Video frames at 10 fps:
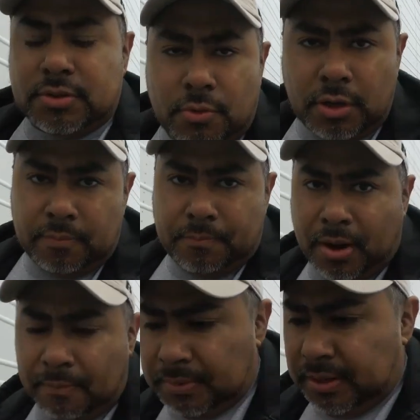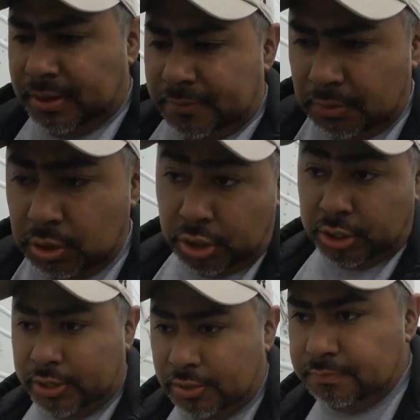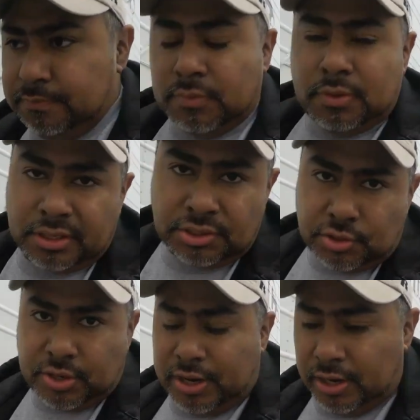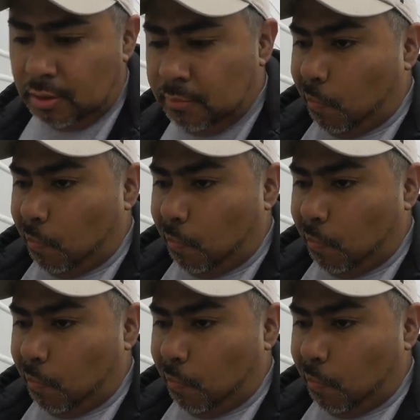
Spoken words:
are working properly, good, not streaky.